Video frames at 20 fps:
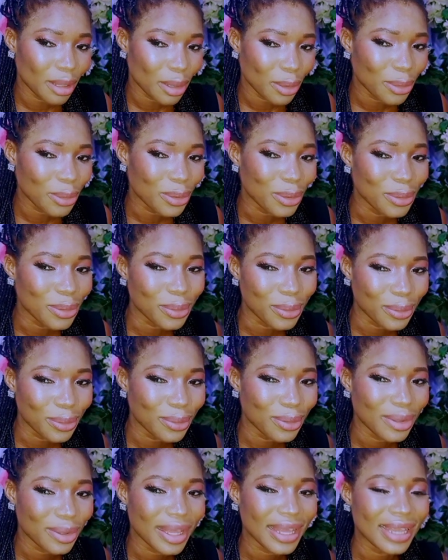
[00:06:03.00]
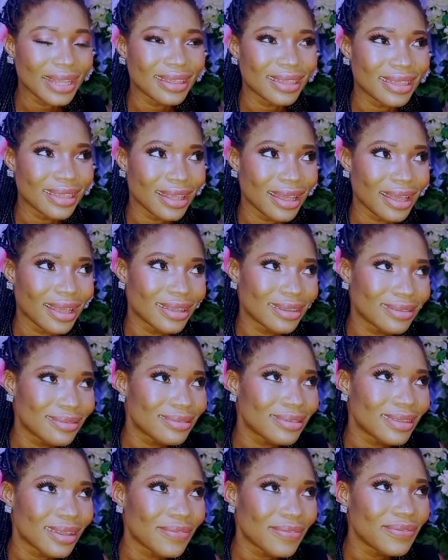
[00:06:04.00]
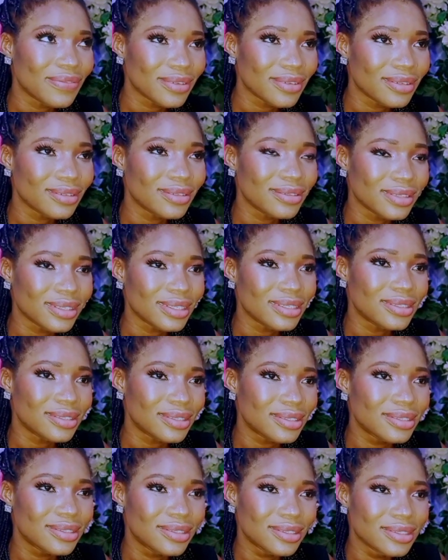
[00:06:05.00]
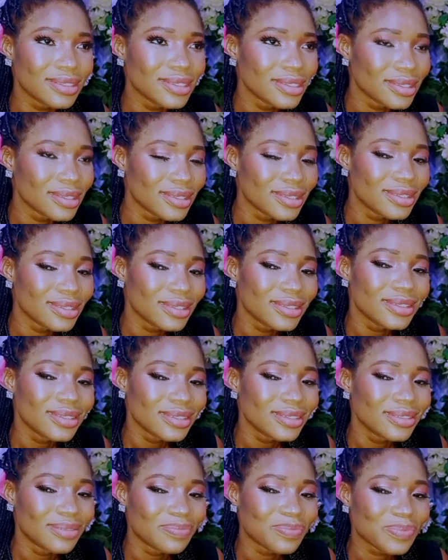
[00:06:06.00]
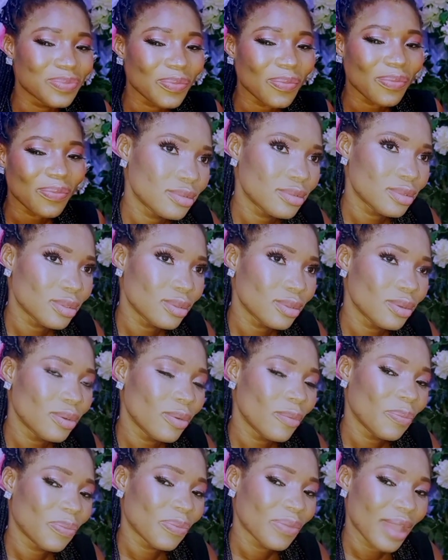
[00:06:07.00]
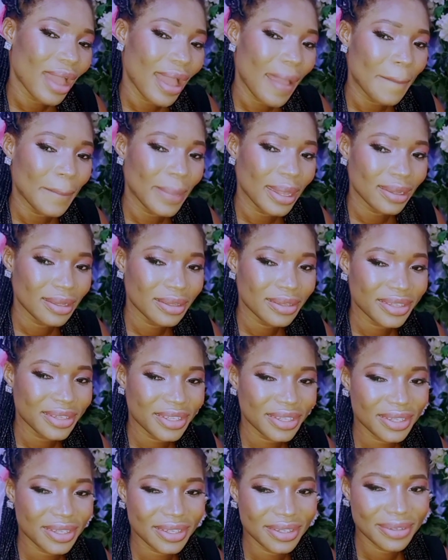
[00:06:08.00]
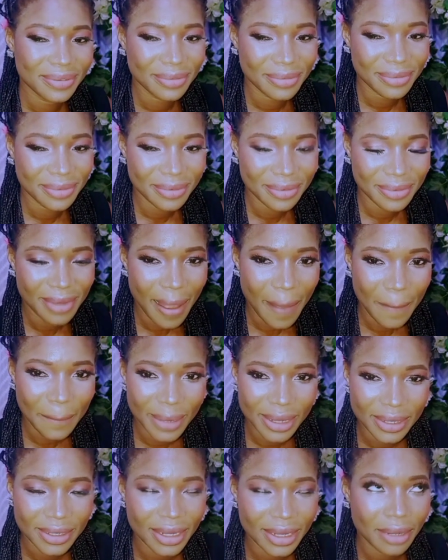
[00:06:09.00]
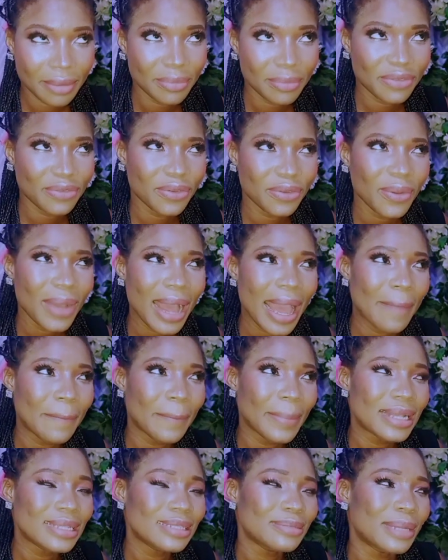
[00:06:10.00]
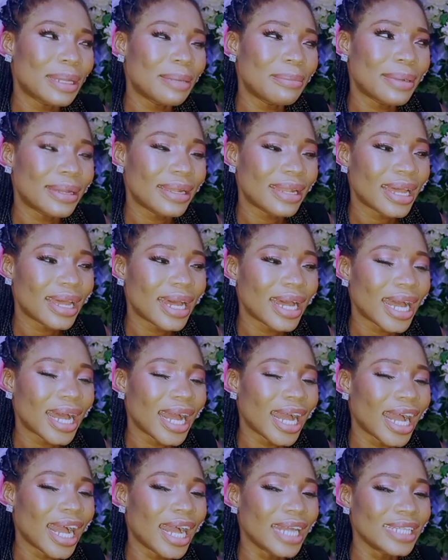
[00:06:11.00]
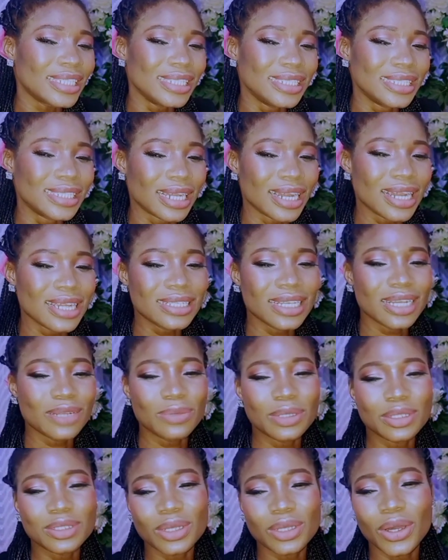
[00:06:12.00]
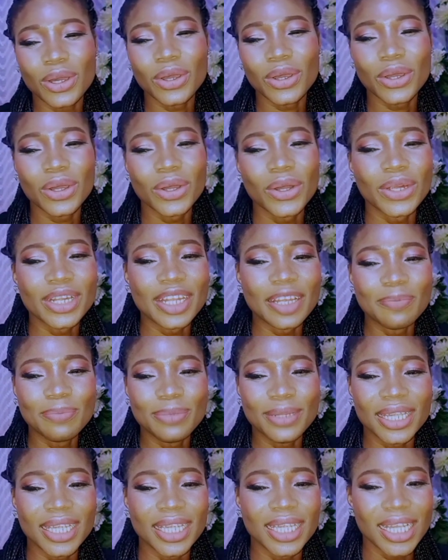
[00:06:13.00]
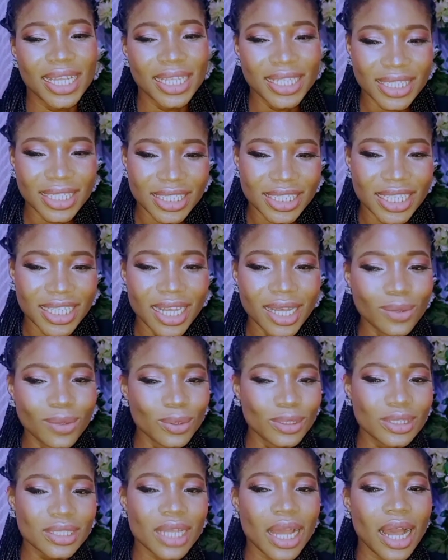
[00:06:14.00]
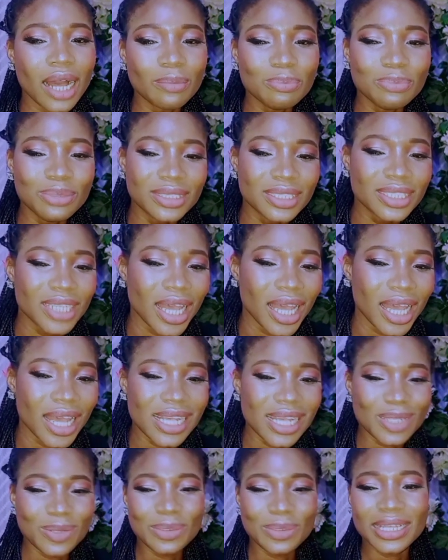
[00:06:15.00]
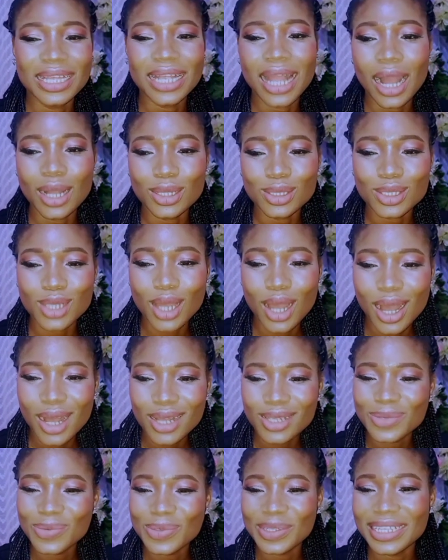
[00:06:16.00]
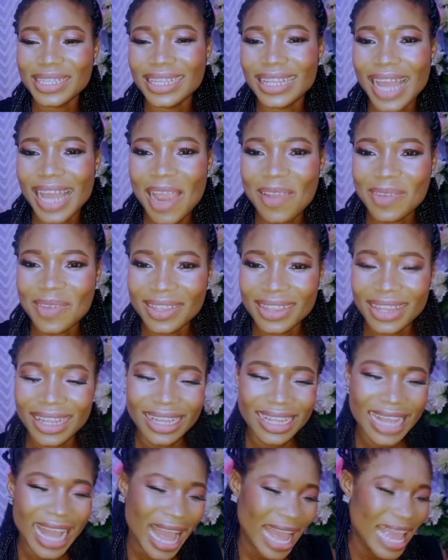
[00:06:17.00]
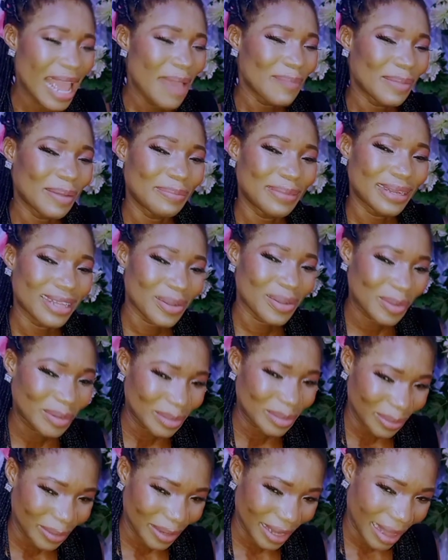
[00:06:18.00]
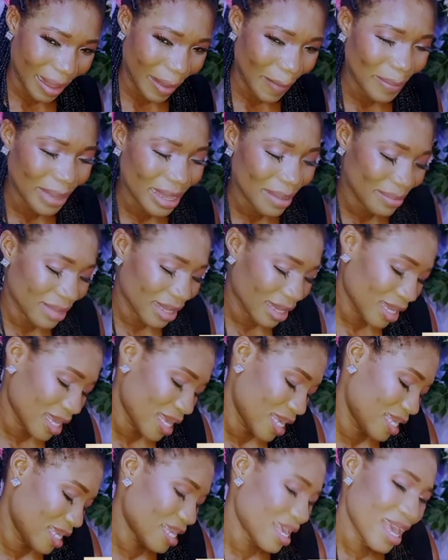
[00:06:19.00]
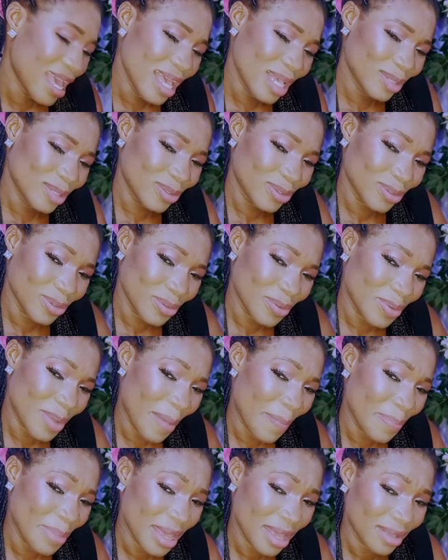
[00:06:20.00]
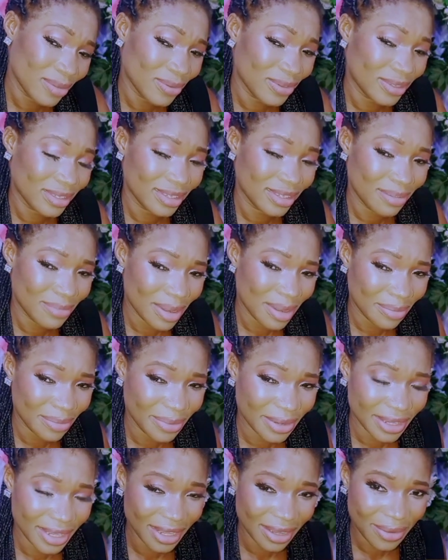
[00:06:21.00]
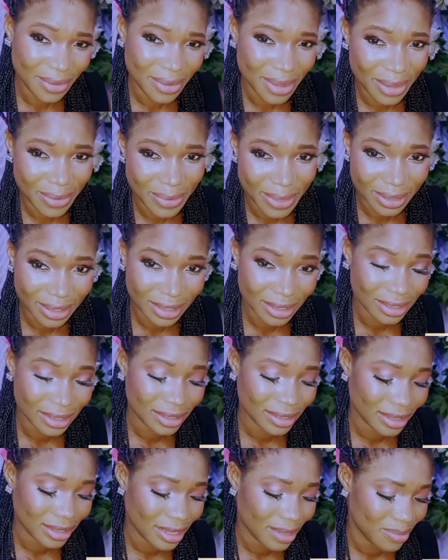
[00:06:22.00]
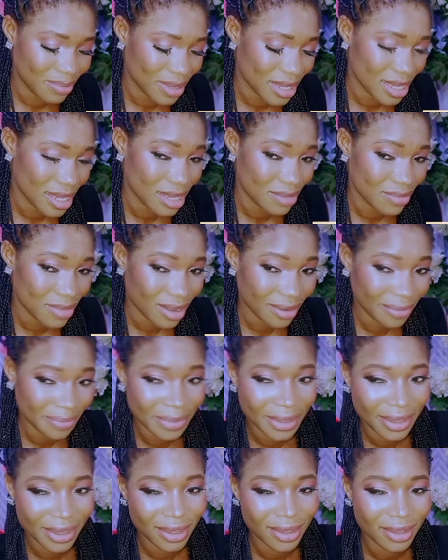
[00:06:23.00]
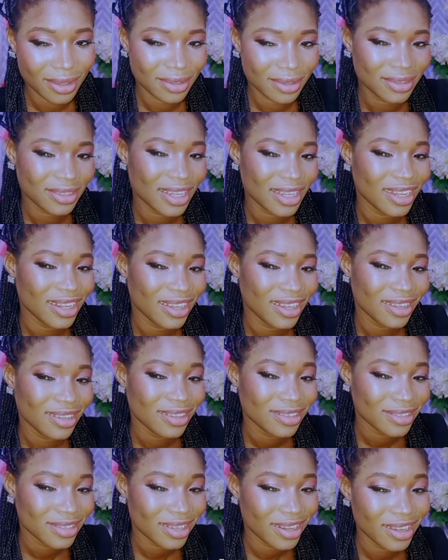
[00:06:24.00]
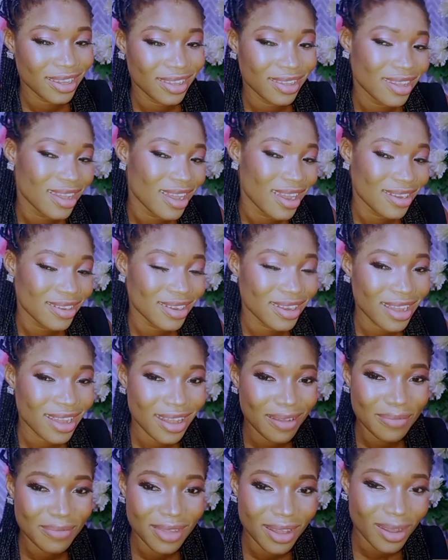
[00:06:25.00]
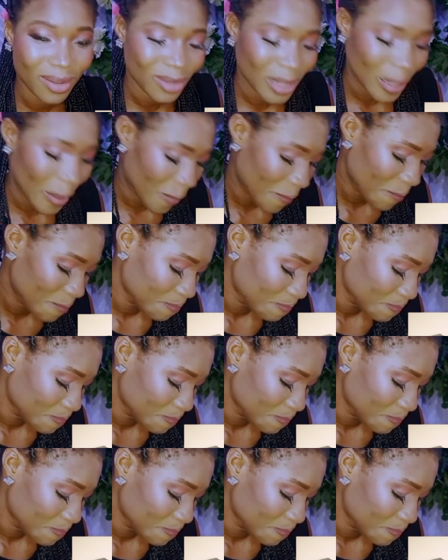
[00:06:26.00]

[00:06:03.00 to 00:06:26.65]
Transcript: decor and the the feel is so i met I met them. Before I met my brother, I had interacted with all the players. We took our pictures, we did our tours, we did everything. My brother was not coming. I'm like, so I'm here to see my brother. Why? Oh, what is keeping him up there? Charlie, Charlie, hurry, calm down now.